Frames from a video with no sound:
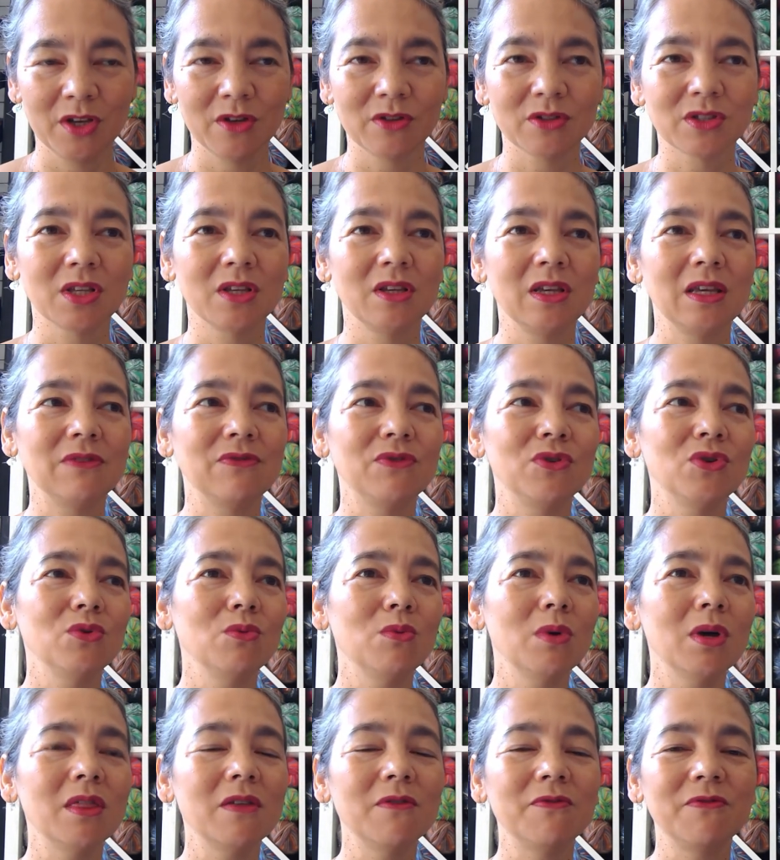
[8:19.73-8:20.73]
So if you
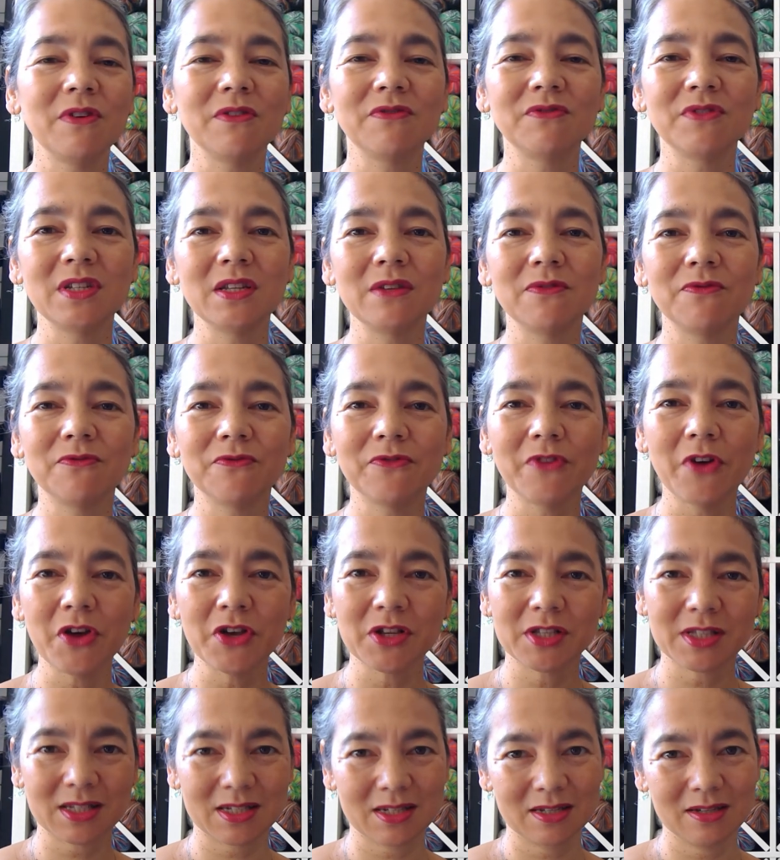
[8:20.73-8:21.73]
were the
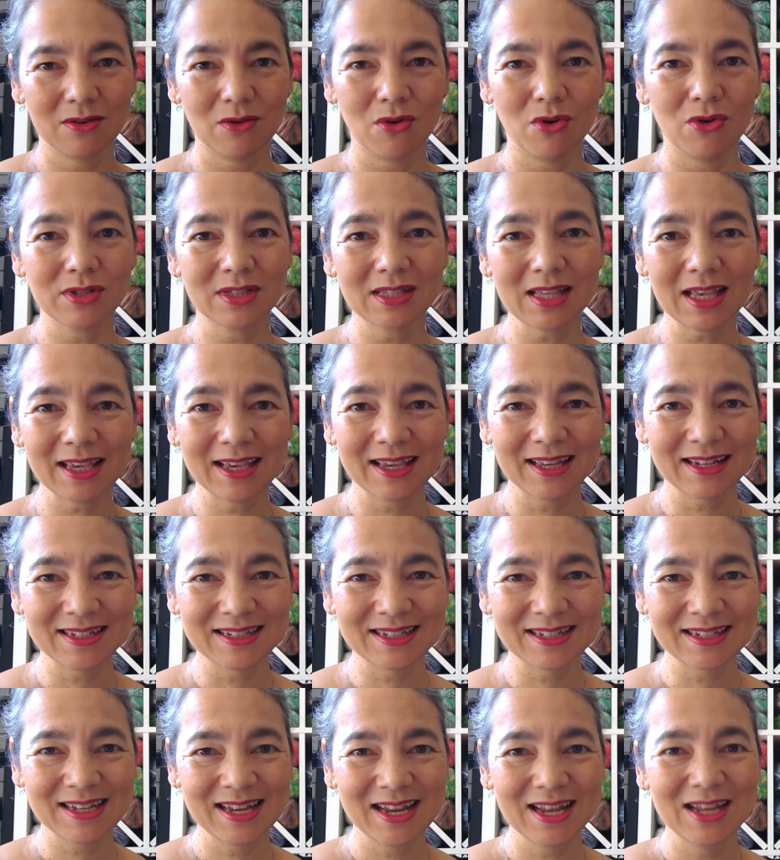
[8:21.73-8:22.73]
51st or
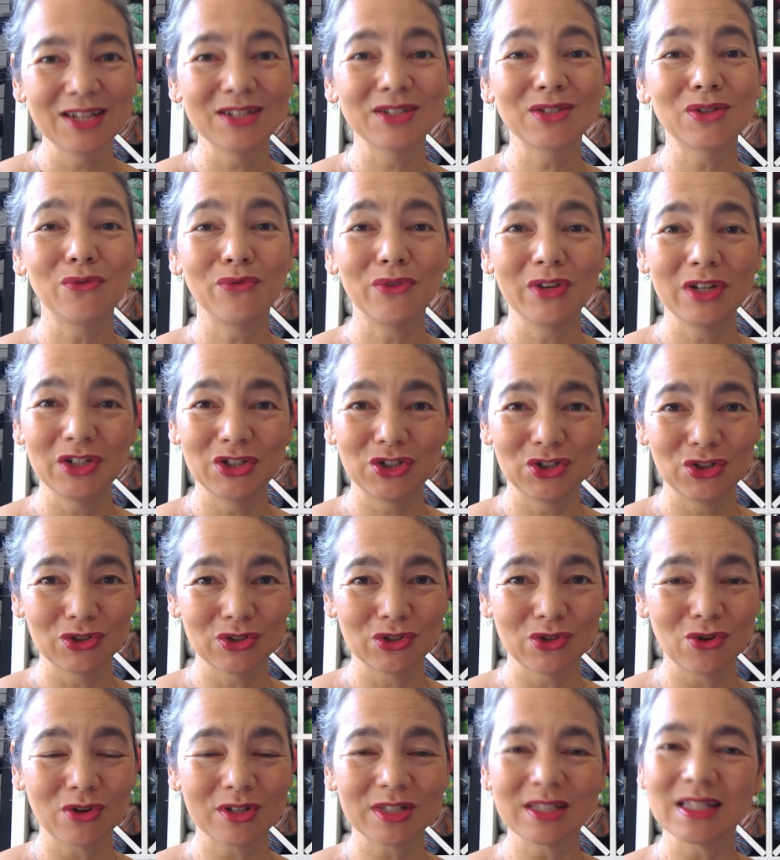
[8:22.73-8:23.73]
second to finish your
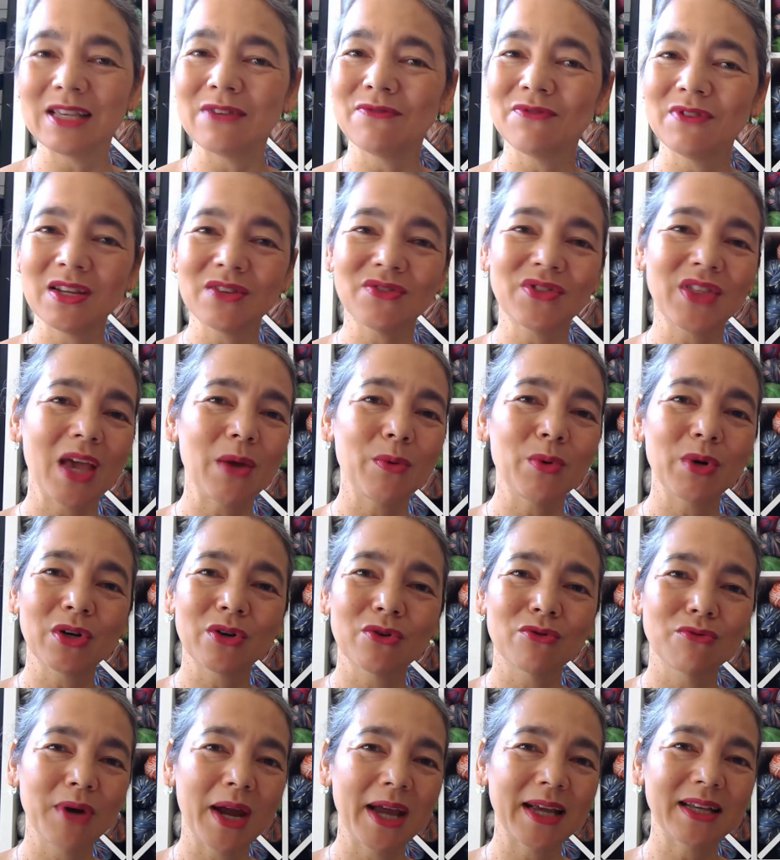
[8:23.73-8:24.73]
socks, even if they were
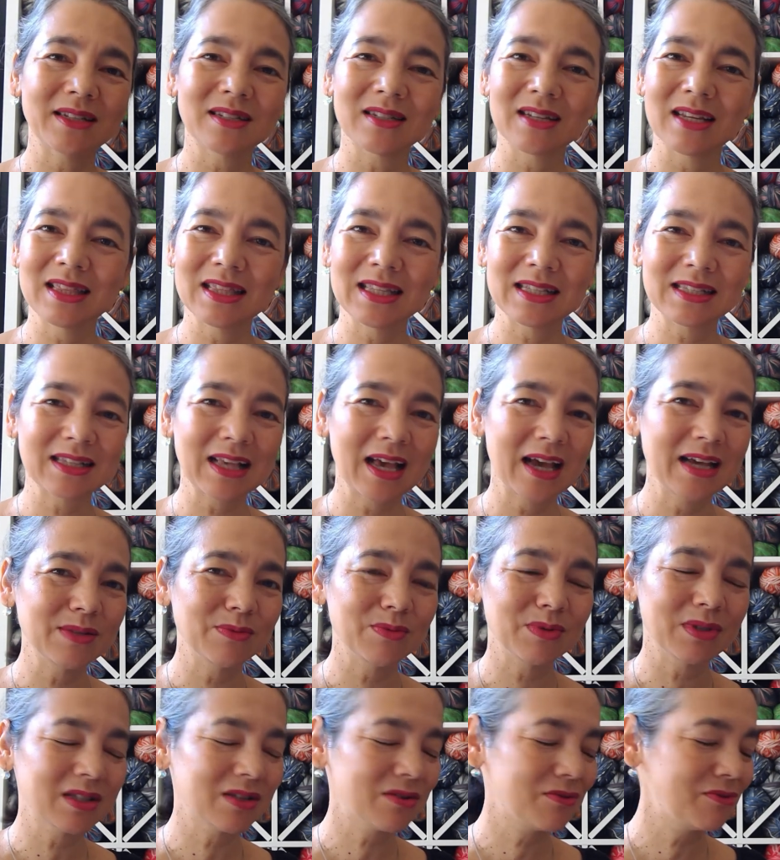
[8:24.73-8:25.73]
correct and the size
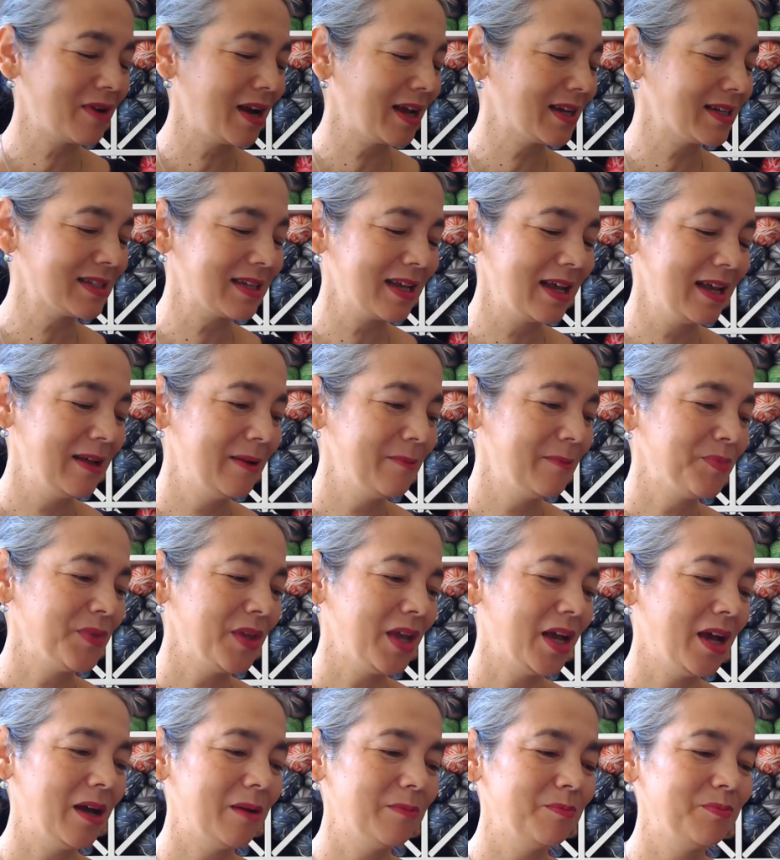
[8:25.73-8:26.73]
was correct,
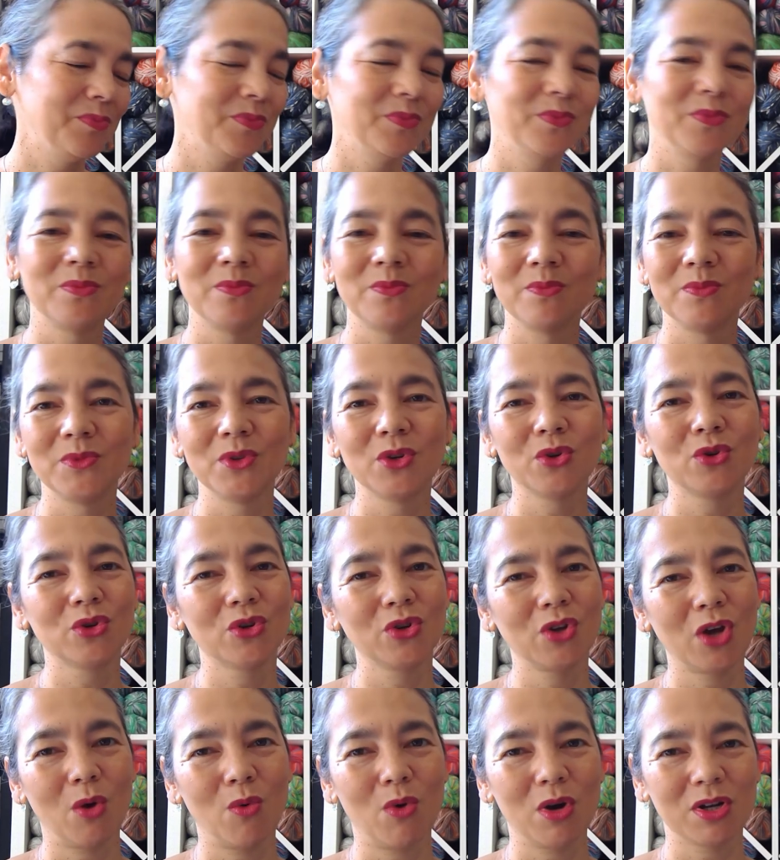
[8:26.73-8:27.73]
you
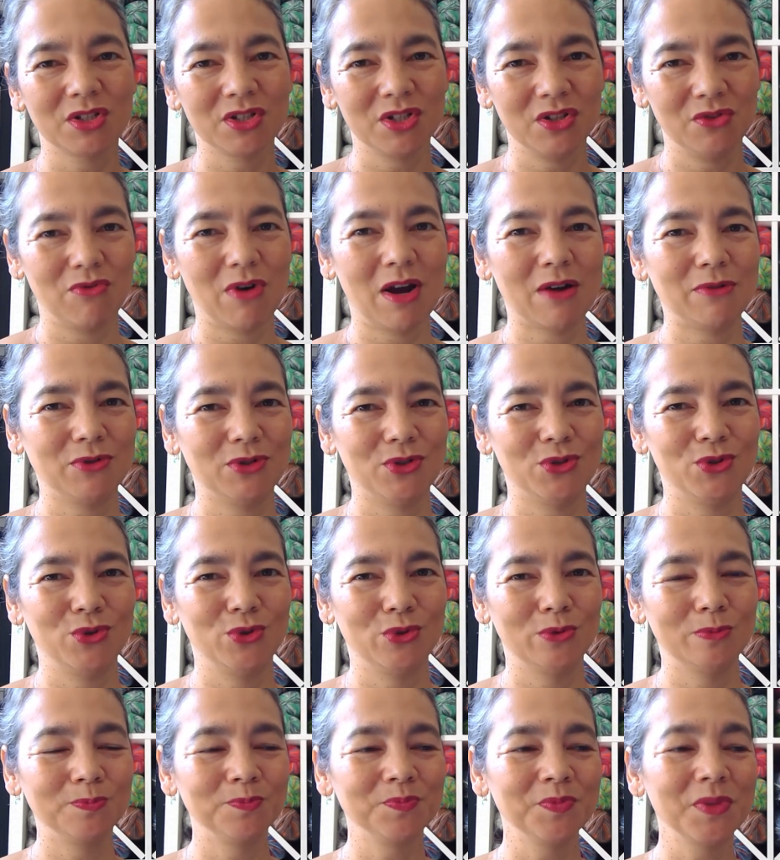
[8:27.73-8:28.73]
couldn't go on to round two.